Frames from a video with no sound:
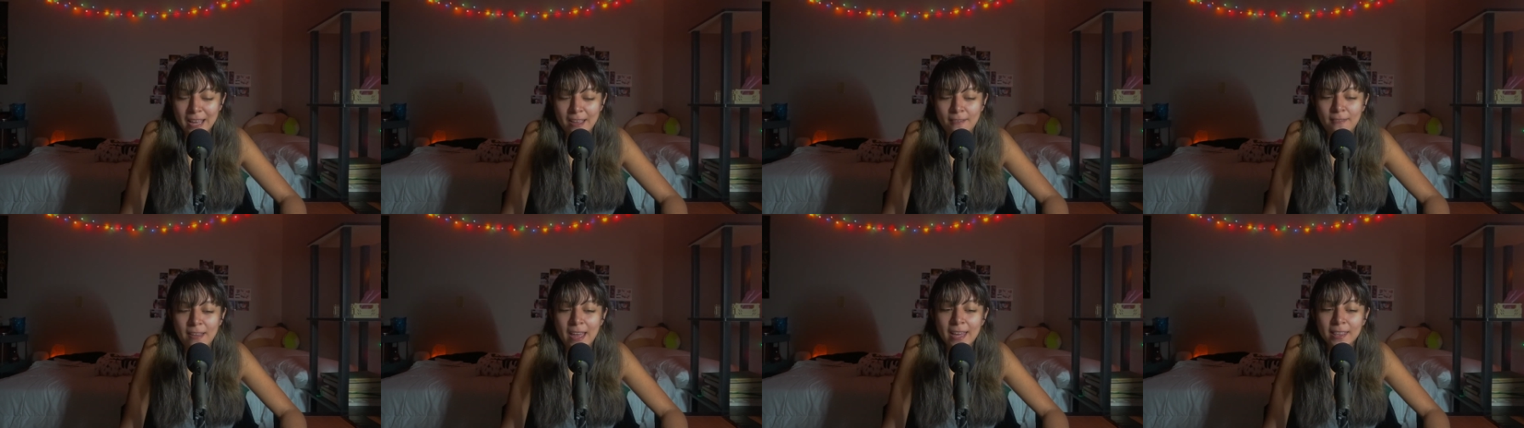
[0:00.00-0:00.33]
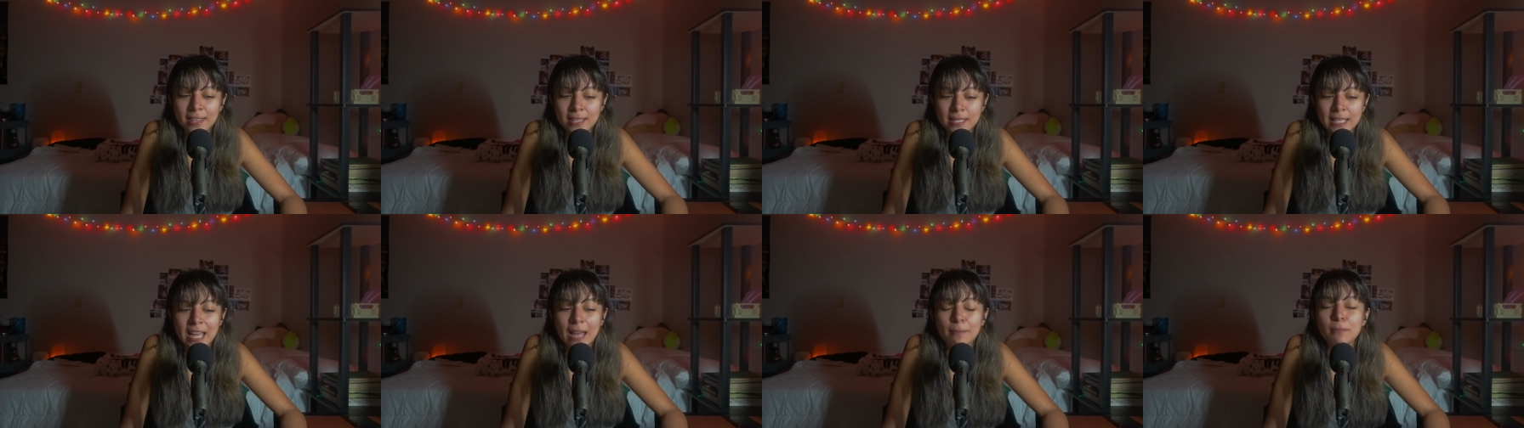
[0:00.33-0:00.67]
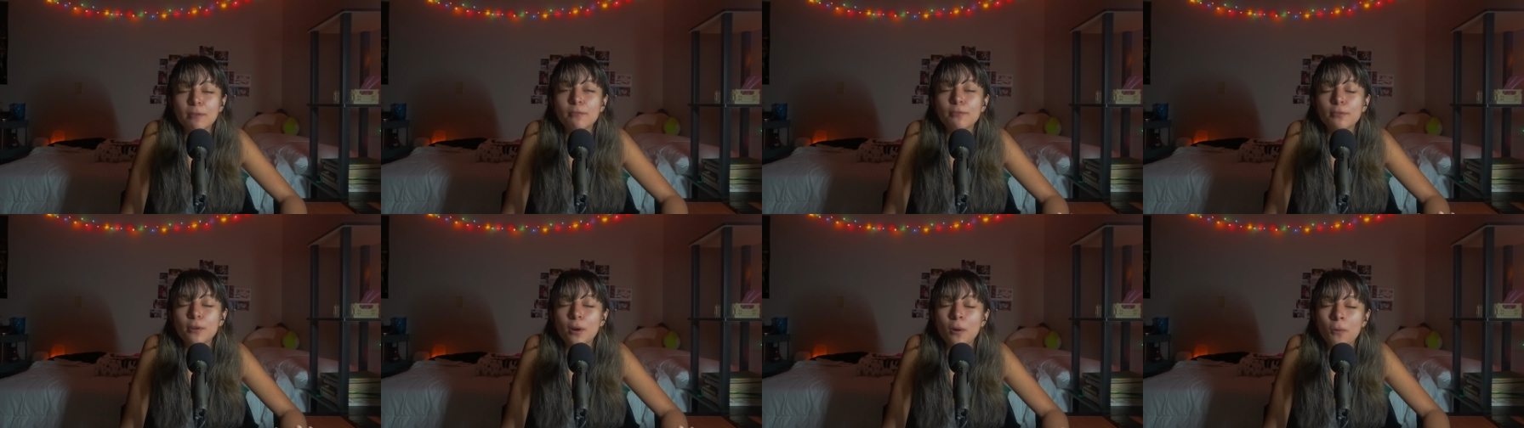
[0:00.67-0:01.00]
I've had this
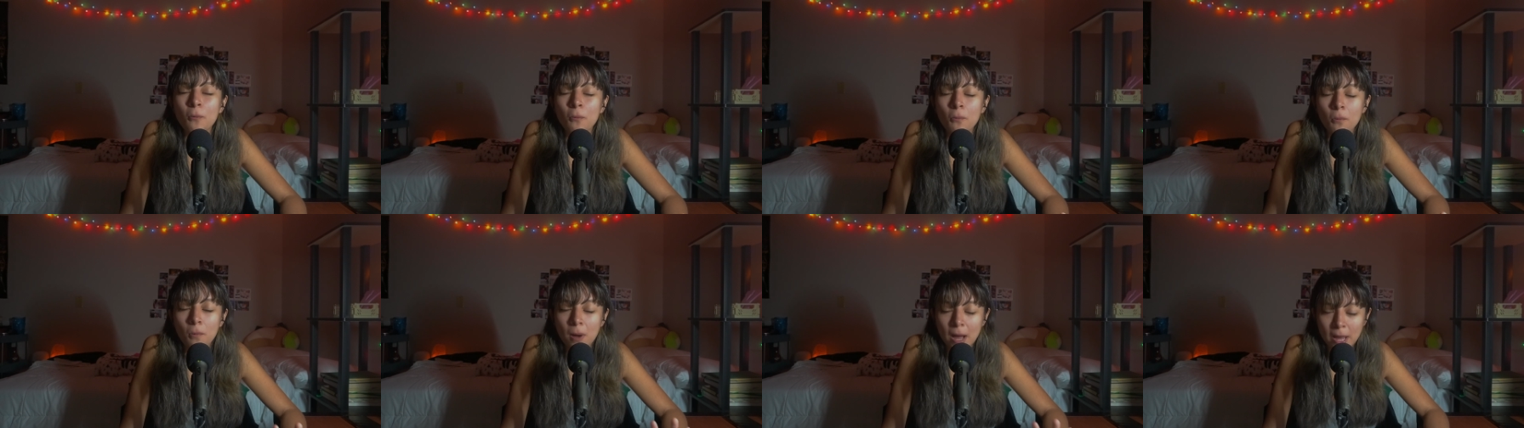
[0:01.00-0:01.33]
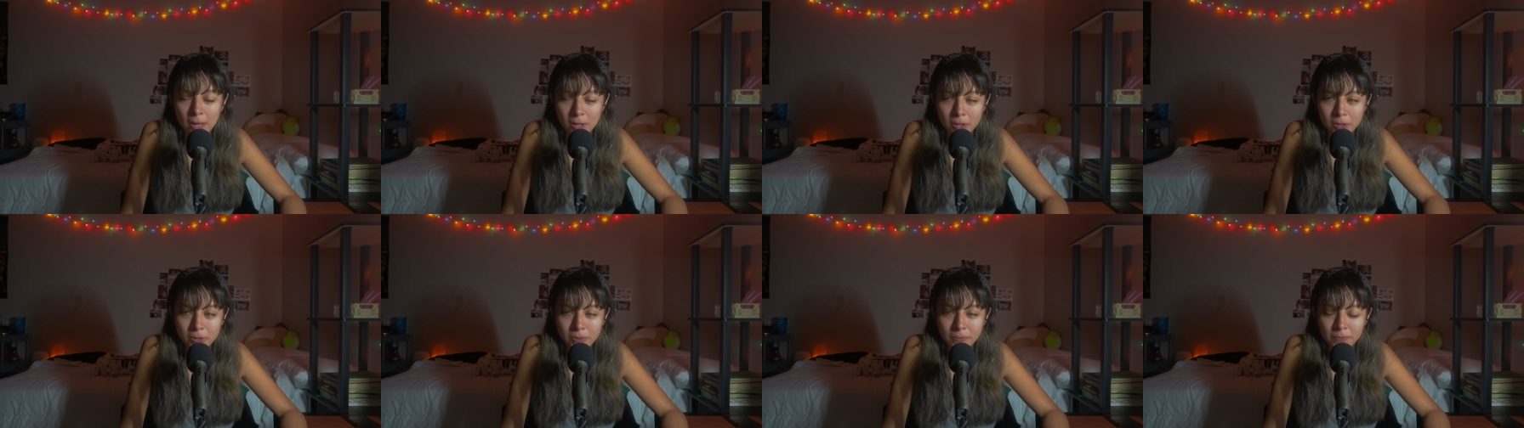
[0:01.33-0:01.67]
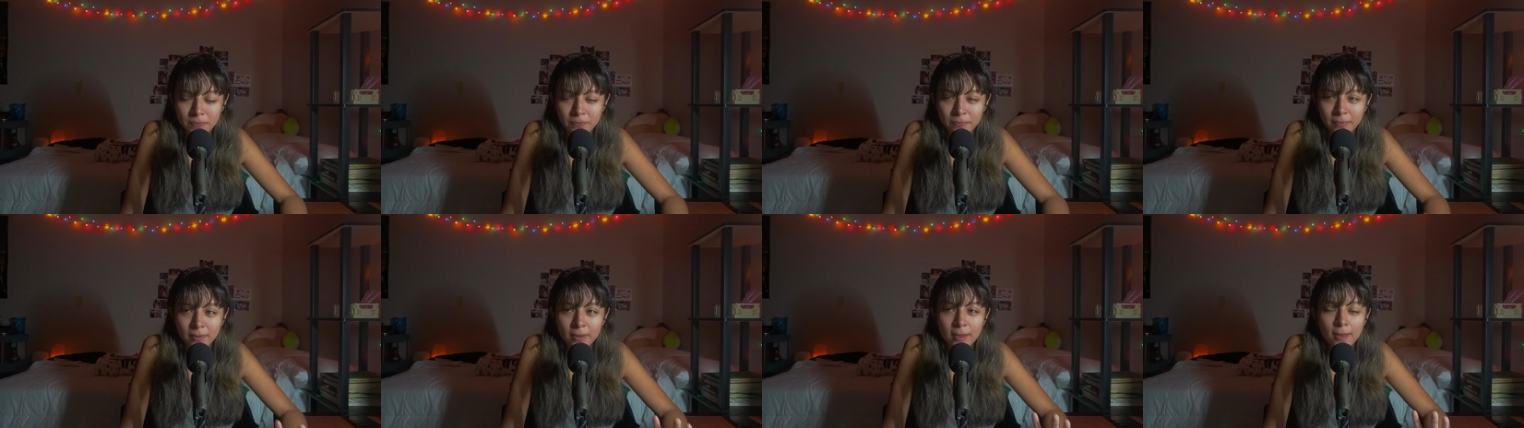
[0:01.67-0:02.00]
habit for a while
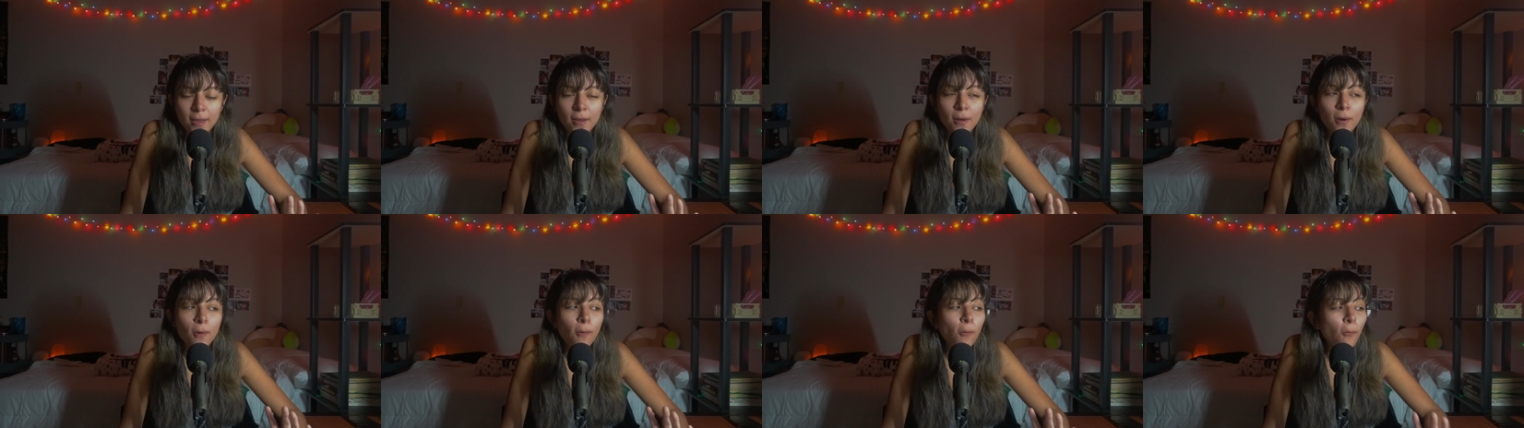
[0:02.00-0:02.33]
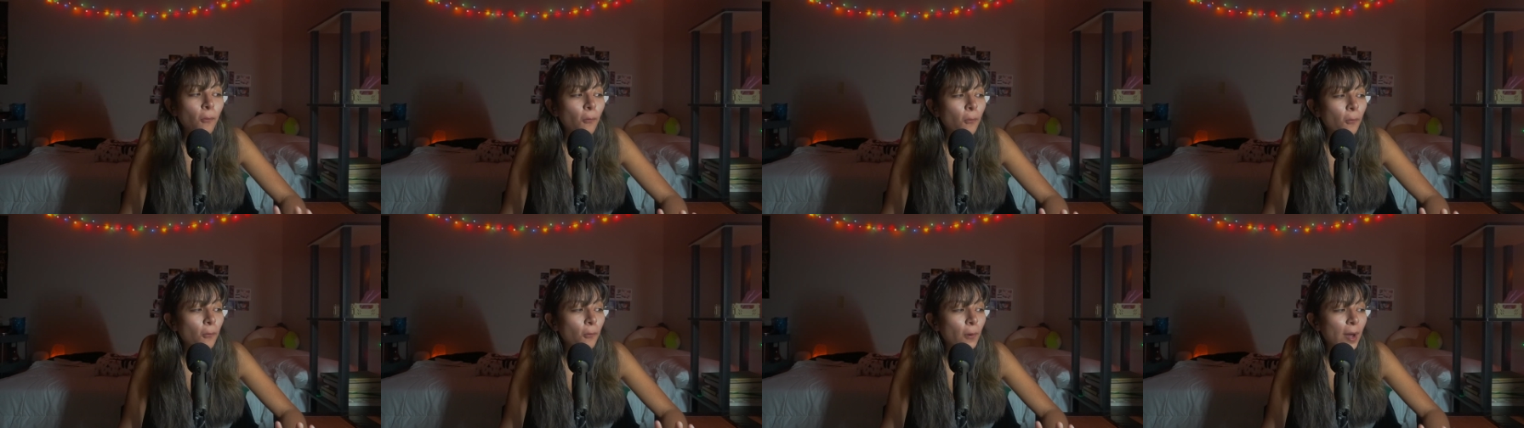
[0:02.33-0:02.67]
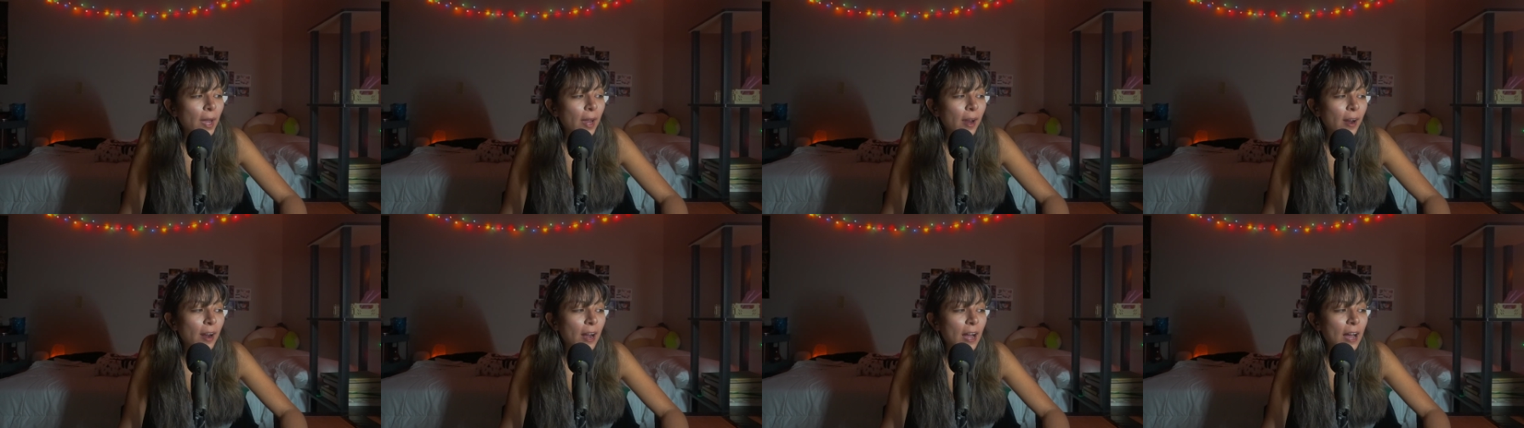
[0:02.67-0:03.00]

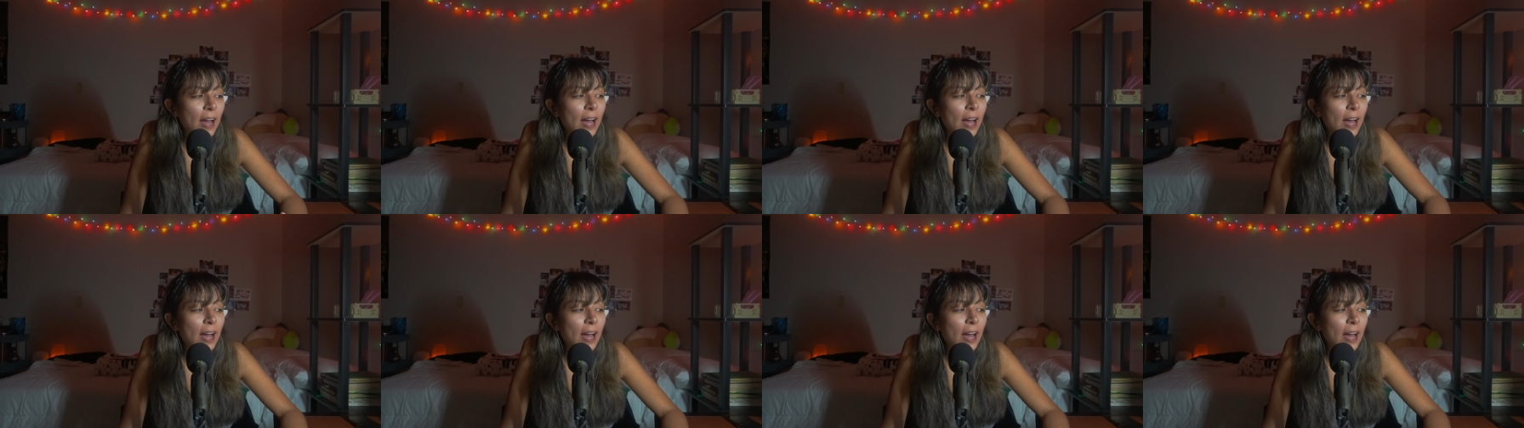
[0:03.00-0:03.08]
where